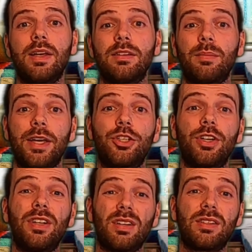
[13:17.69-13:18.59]
to make sure
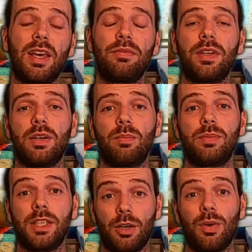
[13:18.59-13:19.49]
you're safe in your
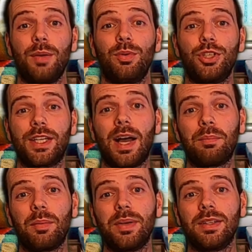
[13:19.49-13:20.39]
DIY budget
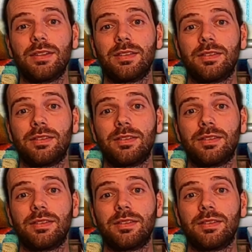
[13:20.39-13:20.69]
camper build.